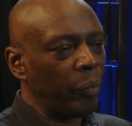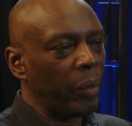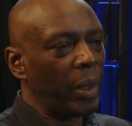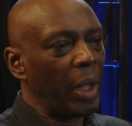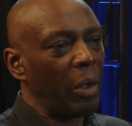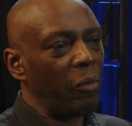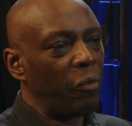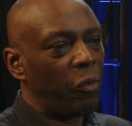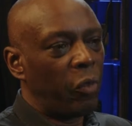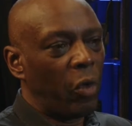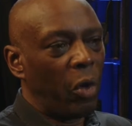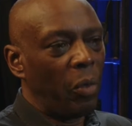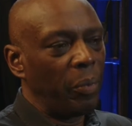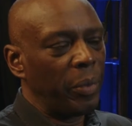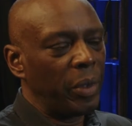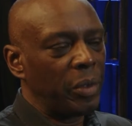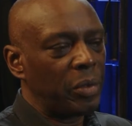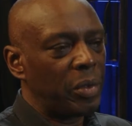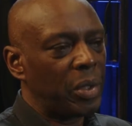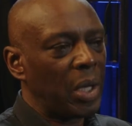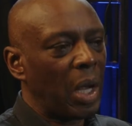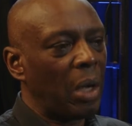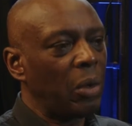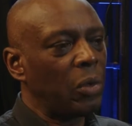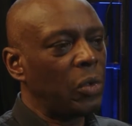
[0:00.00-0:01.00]
inform
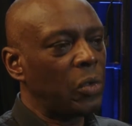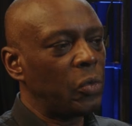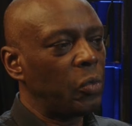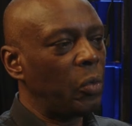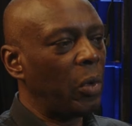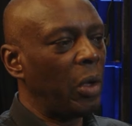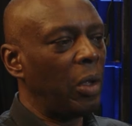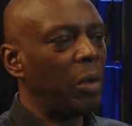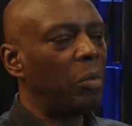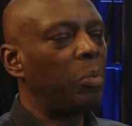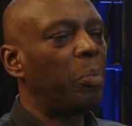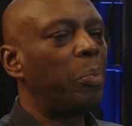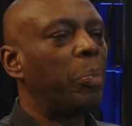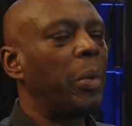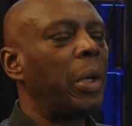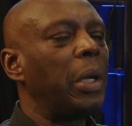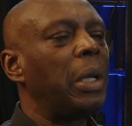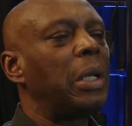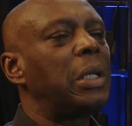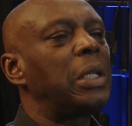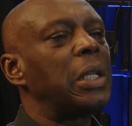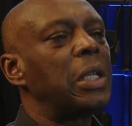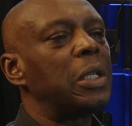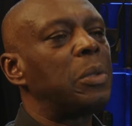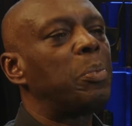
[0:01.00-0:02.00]
themselves with, but
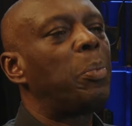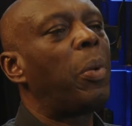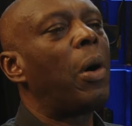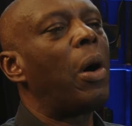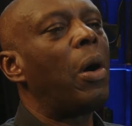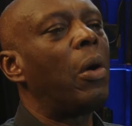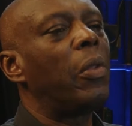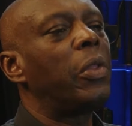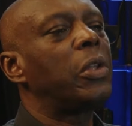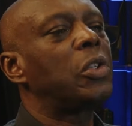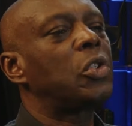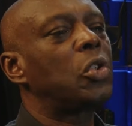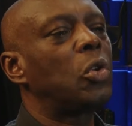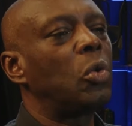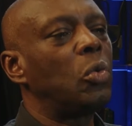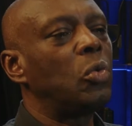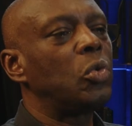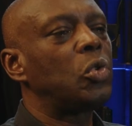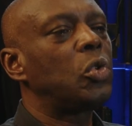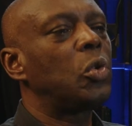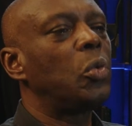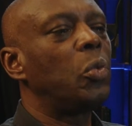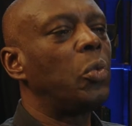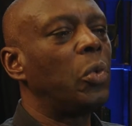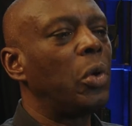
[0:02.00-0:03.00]
it is part of the
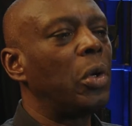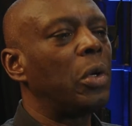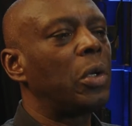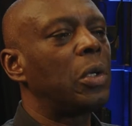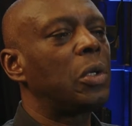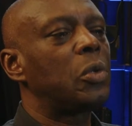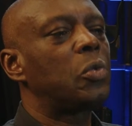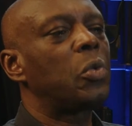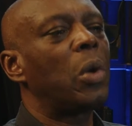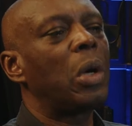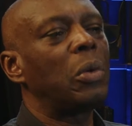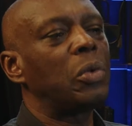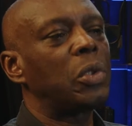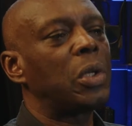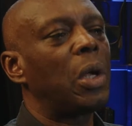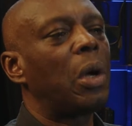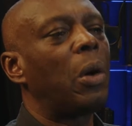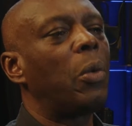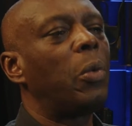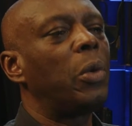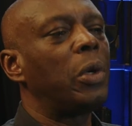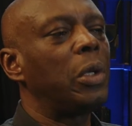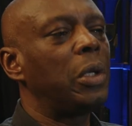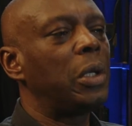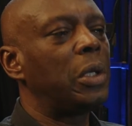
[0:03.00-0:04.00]
sculptural work as well, so I
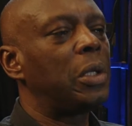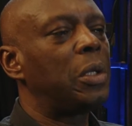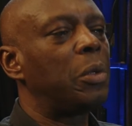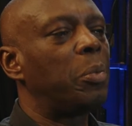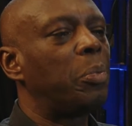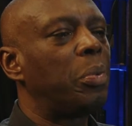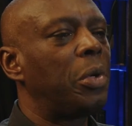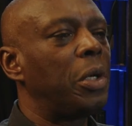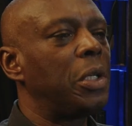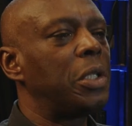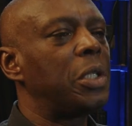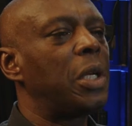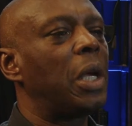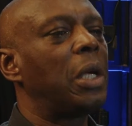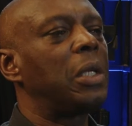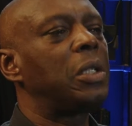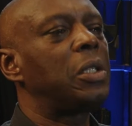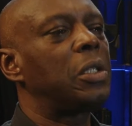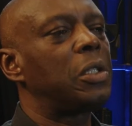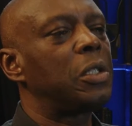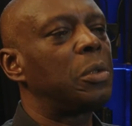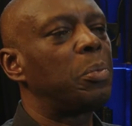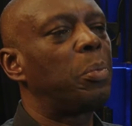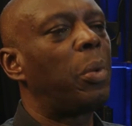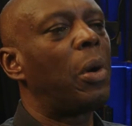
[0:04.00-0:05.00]
want you to appreciate it
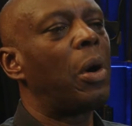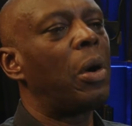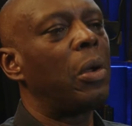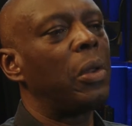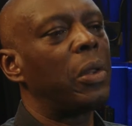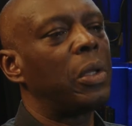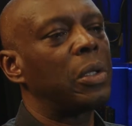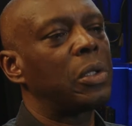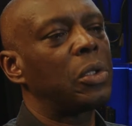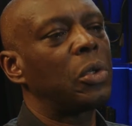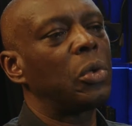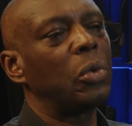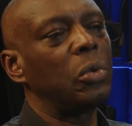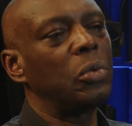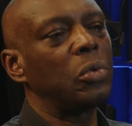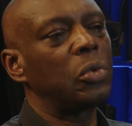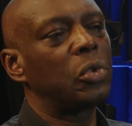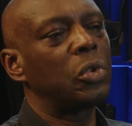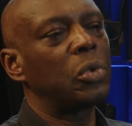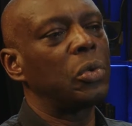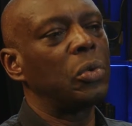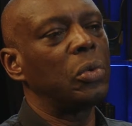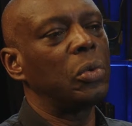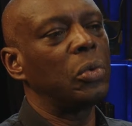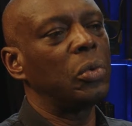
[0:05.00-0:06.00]
as part of the
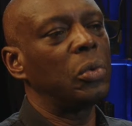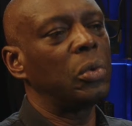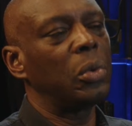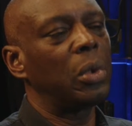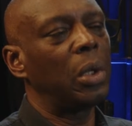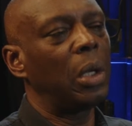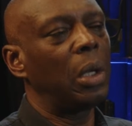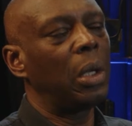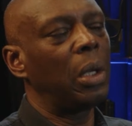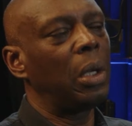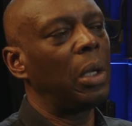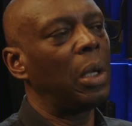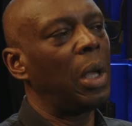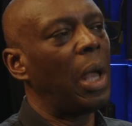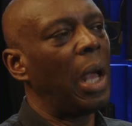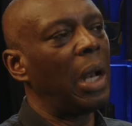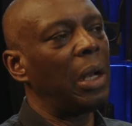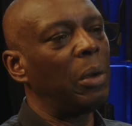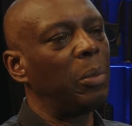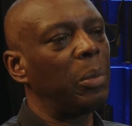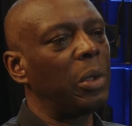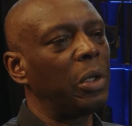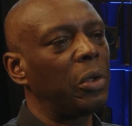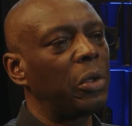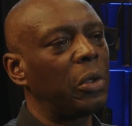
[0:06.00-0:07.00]
sculptural
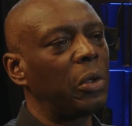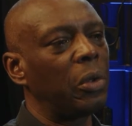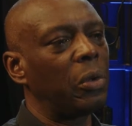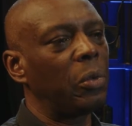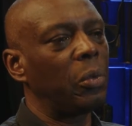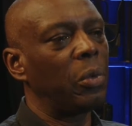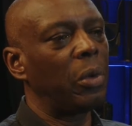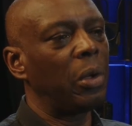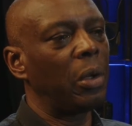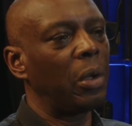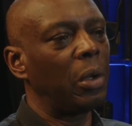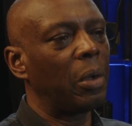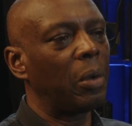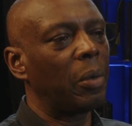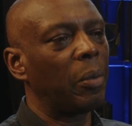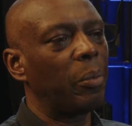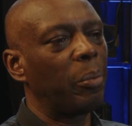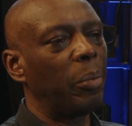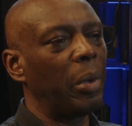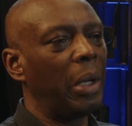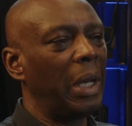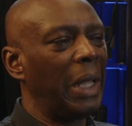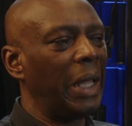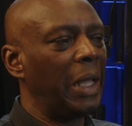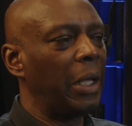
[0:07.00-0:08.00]
element of the work.
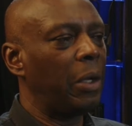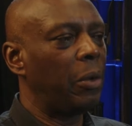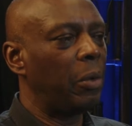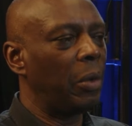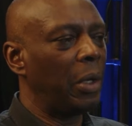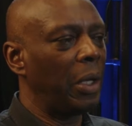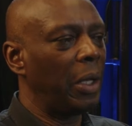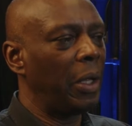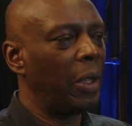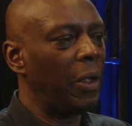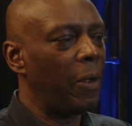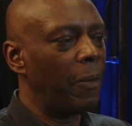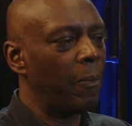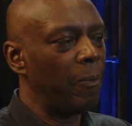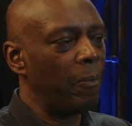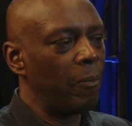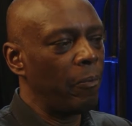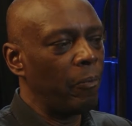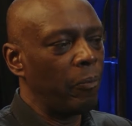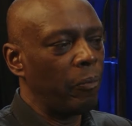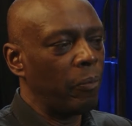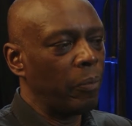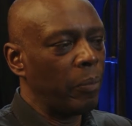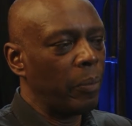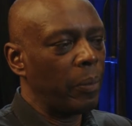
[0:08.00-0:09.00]
But equally,
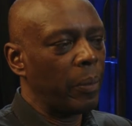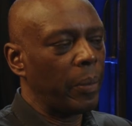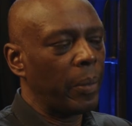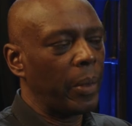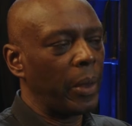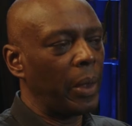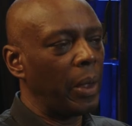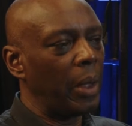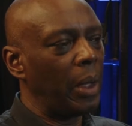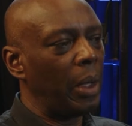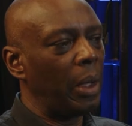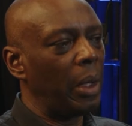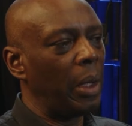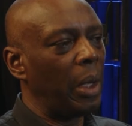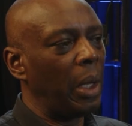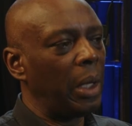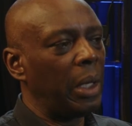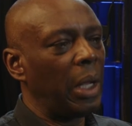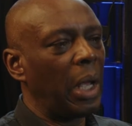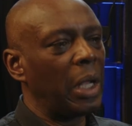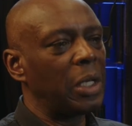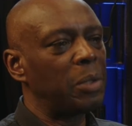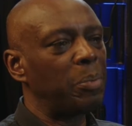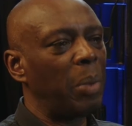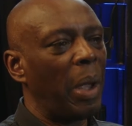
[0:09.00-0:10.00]

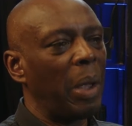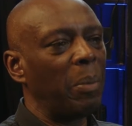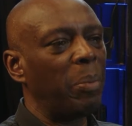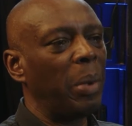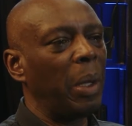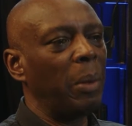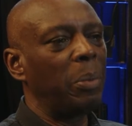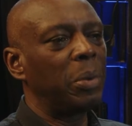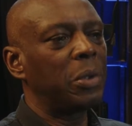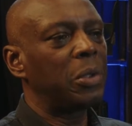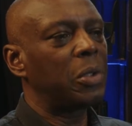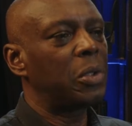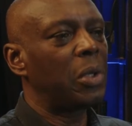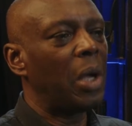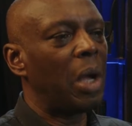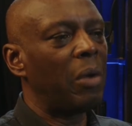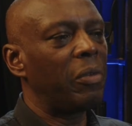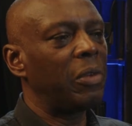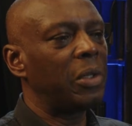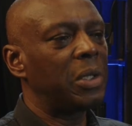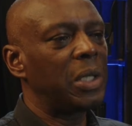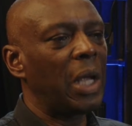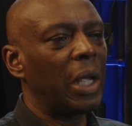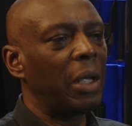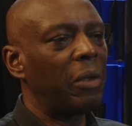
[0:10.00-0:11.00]
I'd expect people to
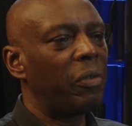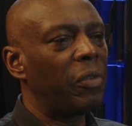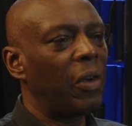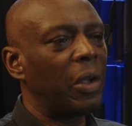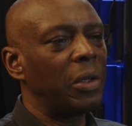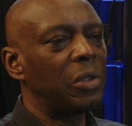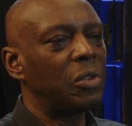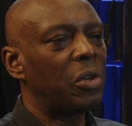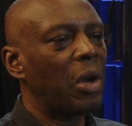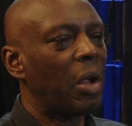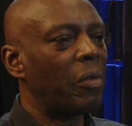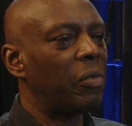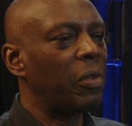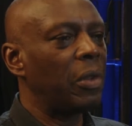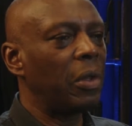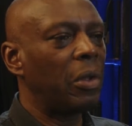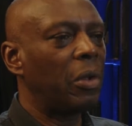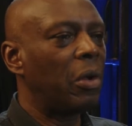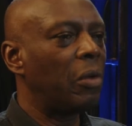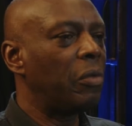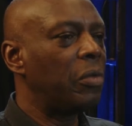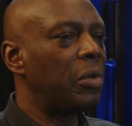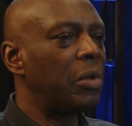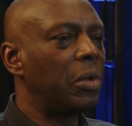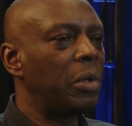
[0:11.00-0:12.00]
either take a photograph of the
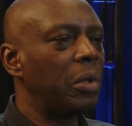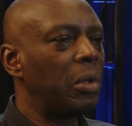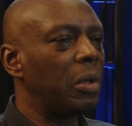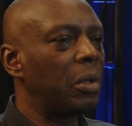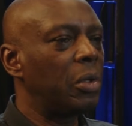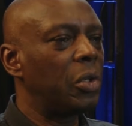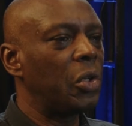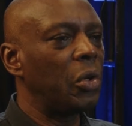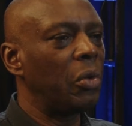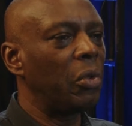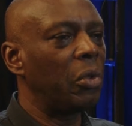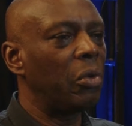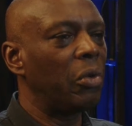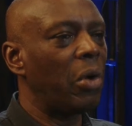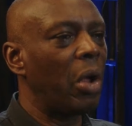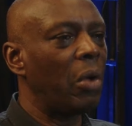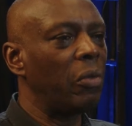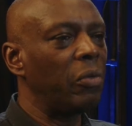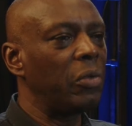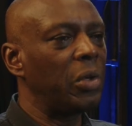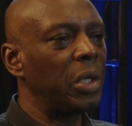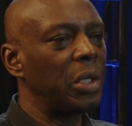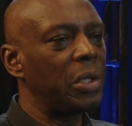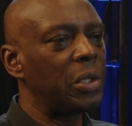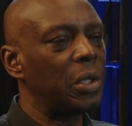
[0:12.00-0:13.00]
cover and do their
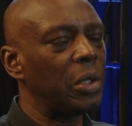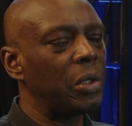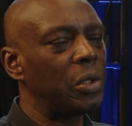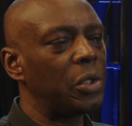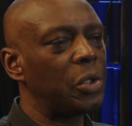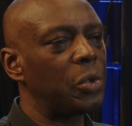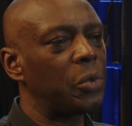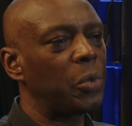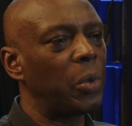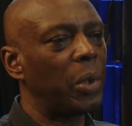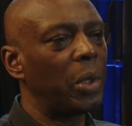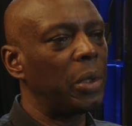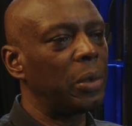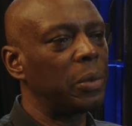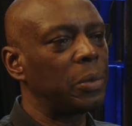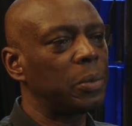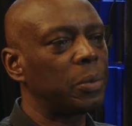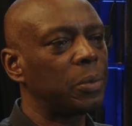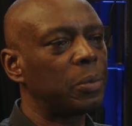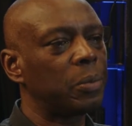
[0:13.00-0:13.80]
own research as well.